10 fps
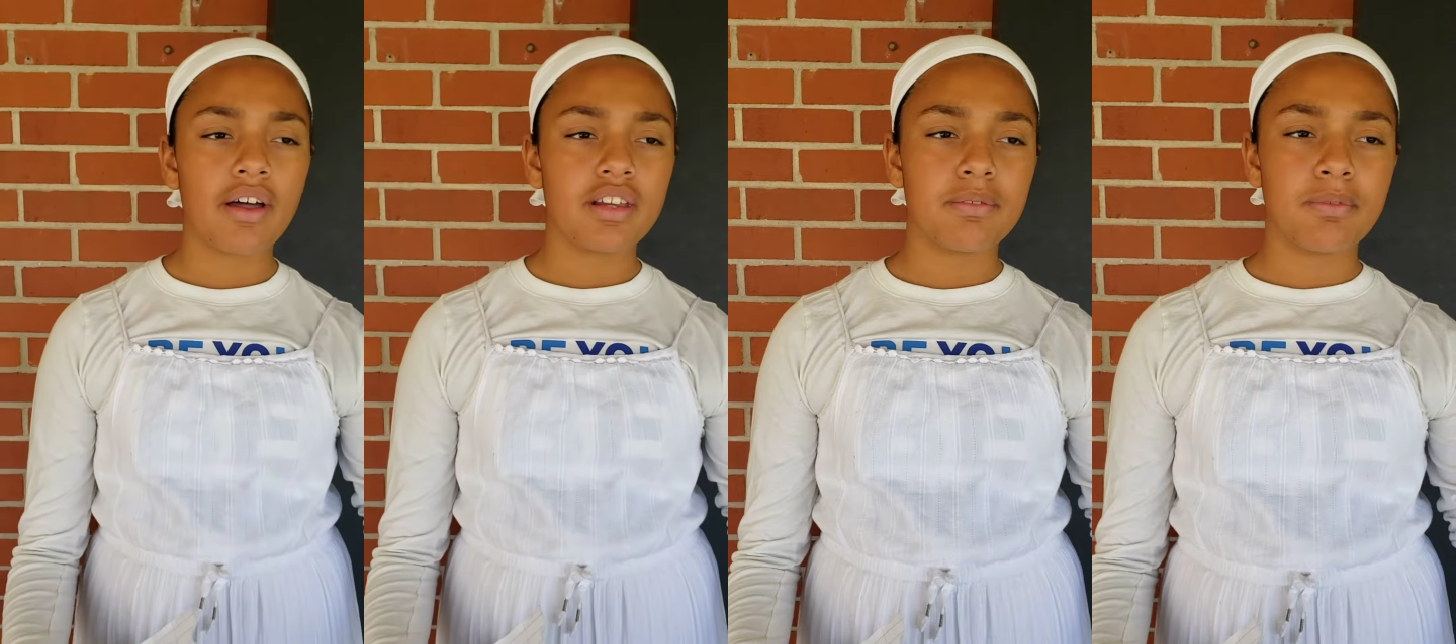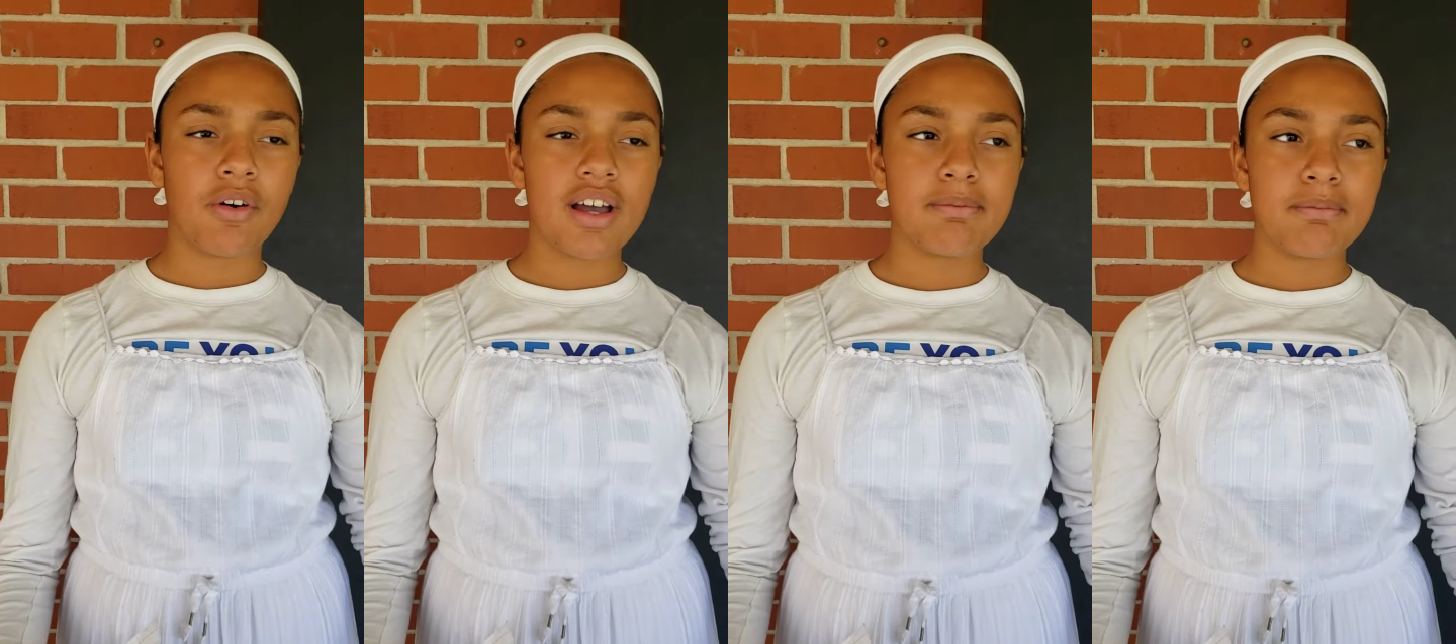the
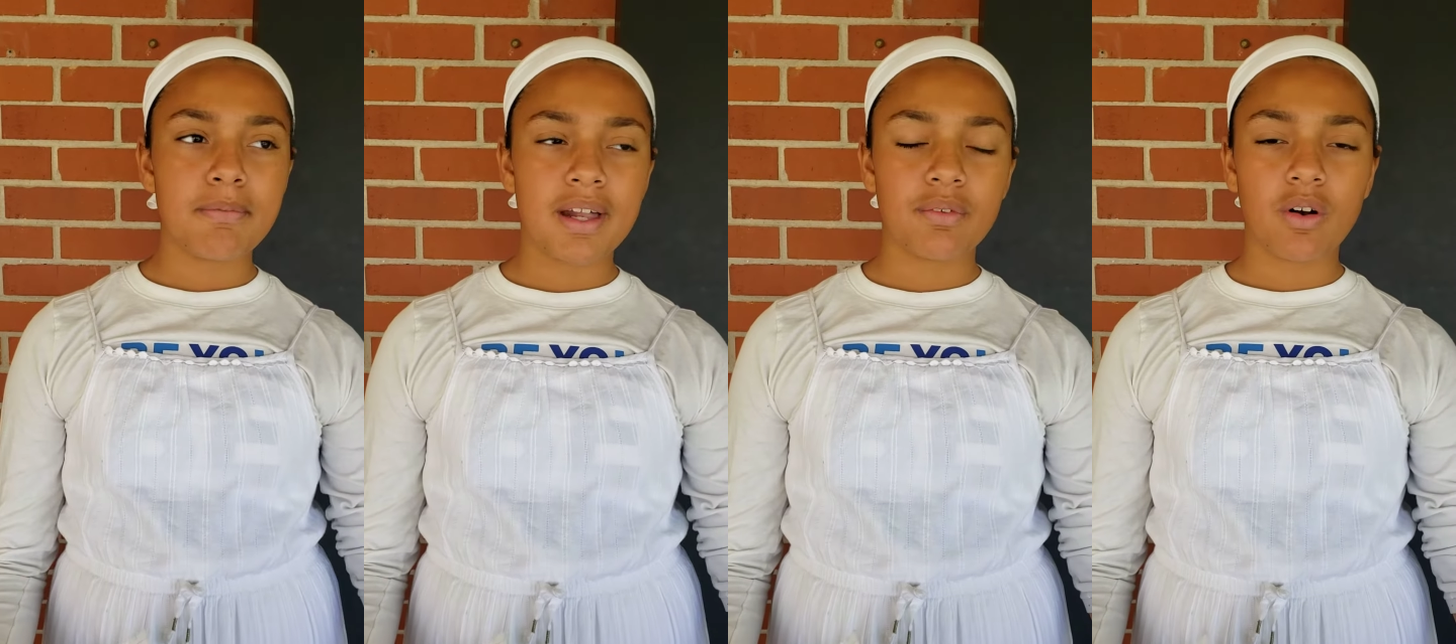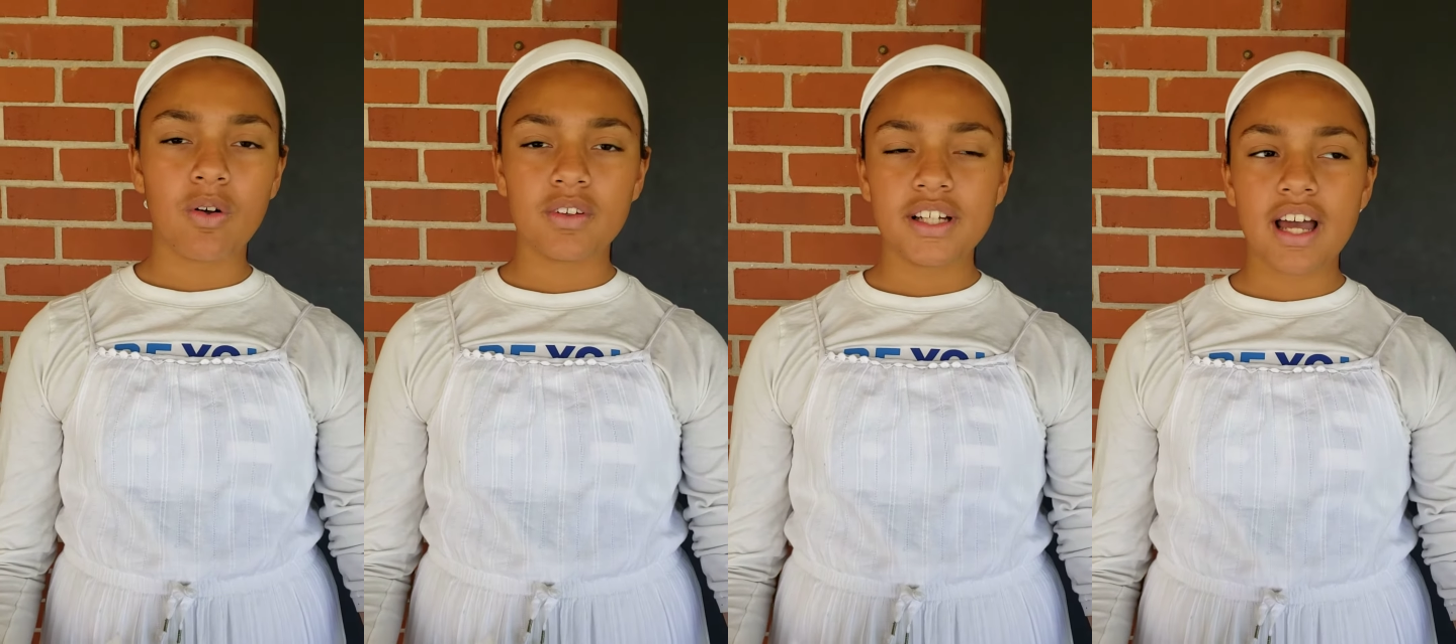white men were
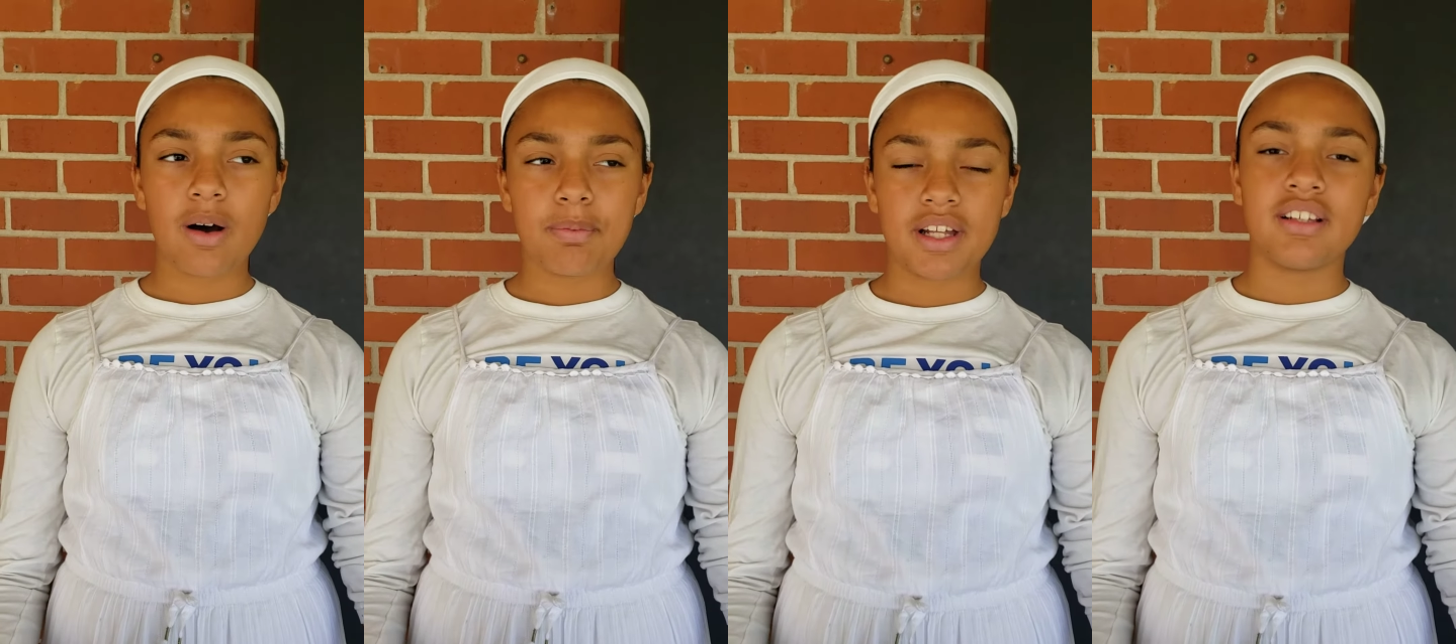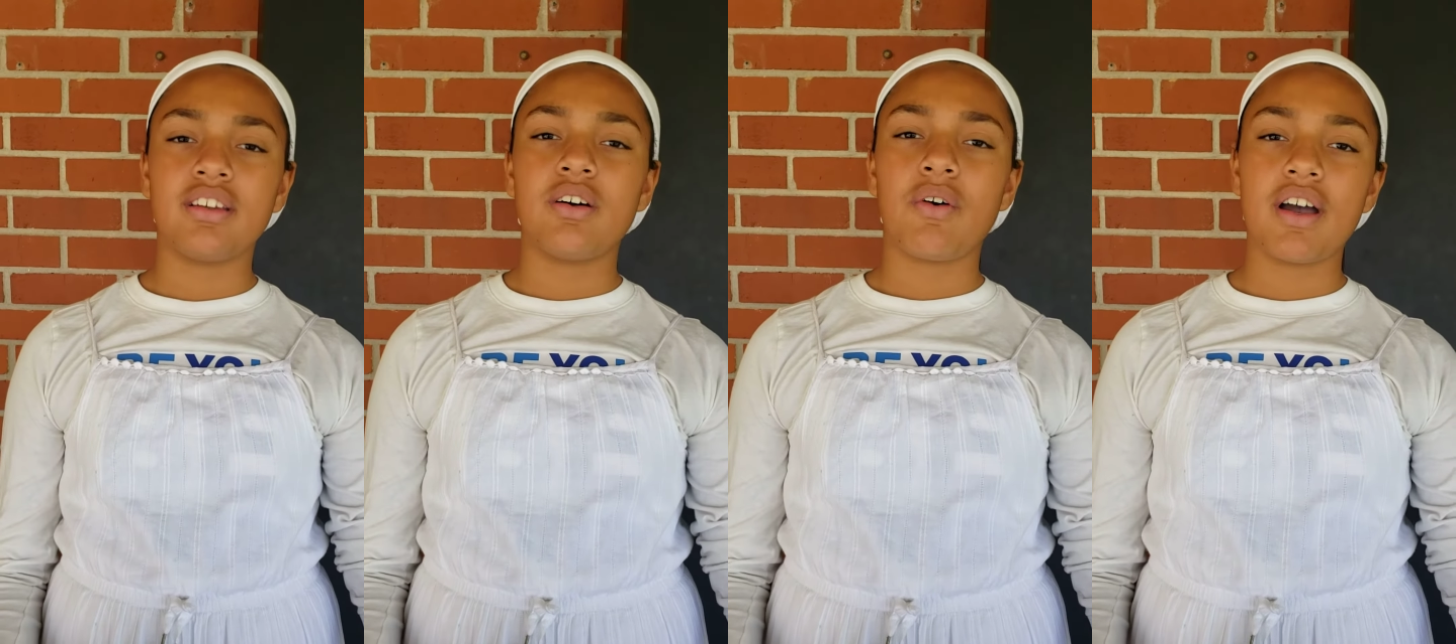only helping
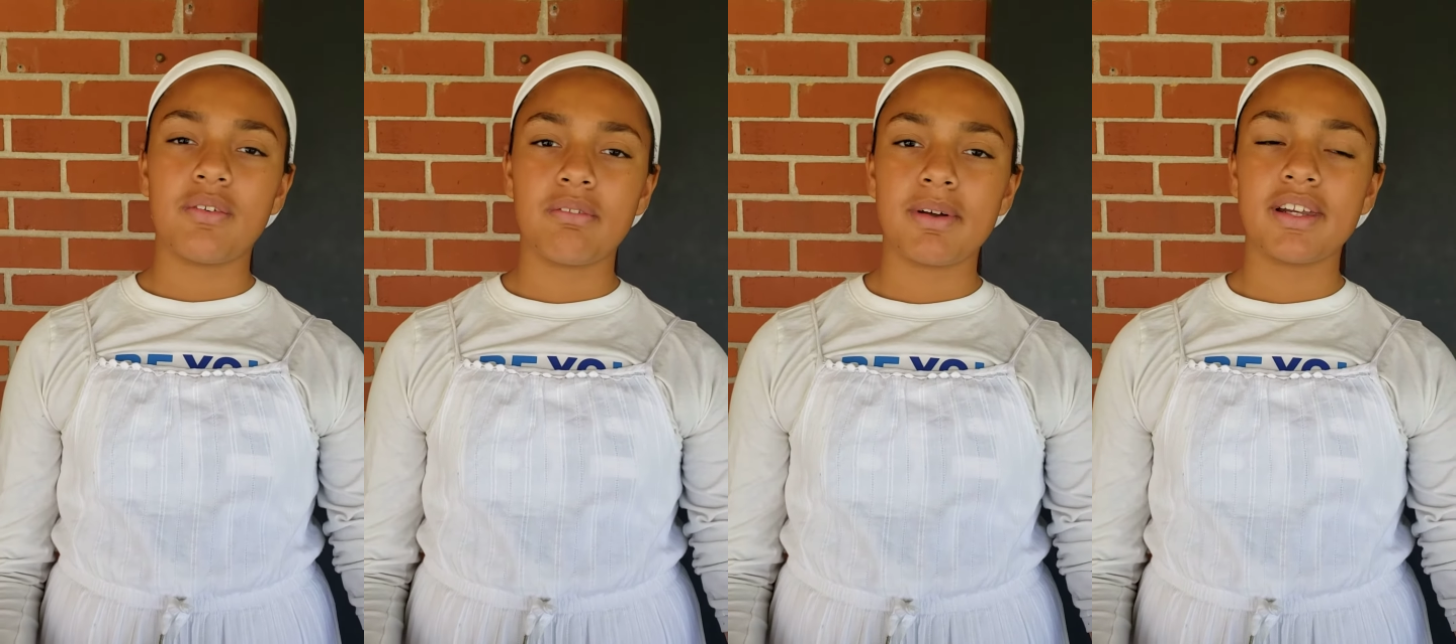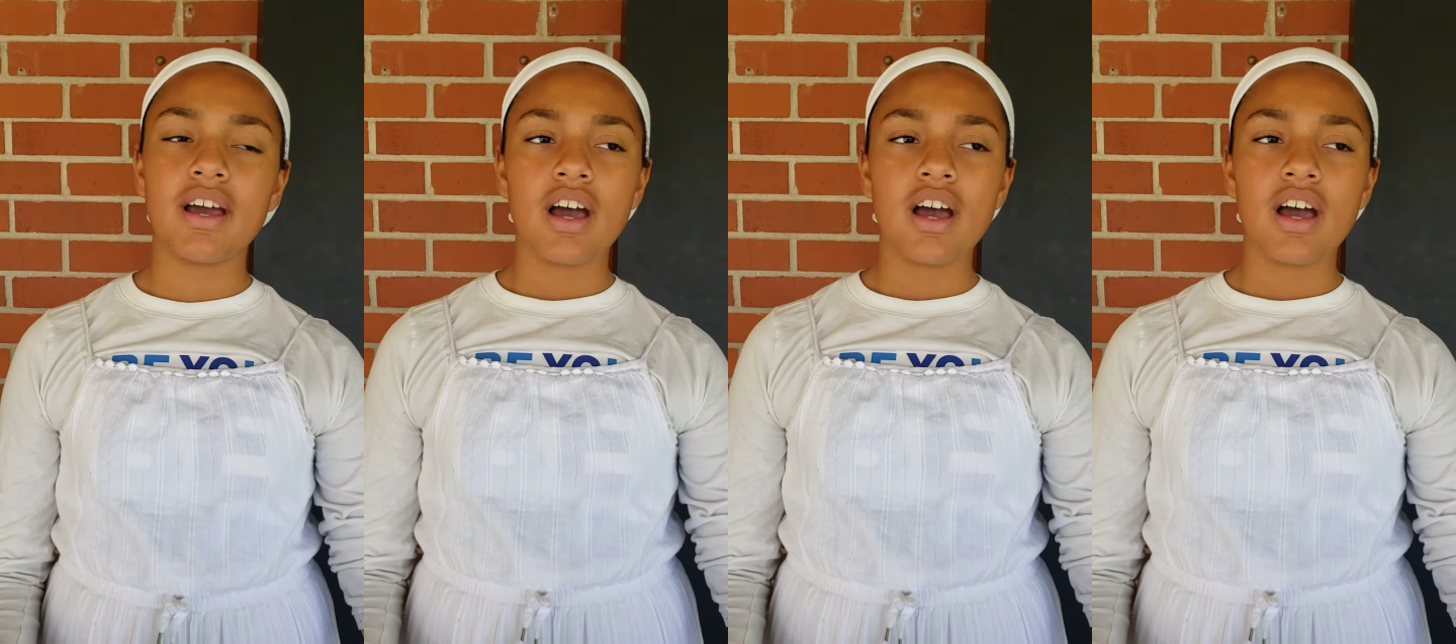the white women.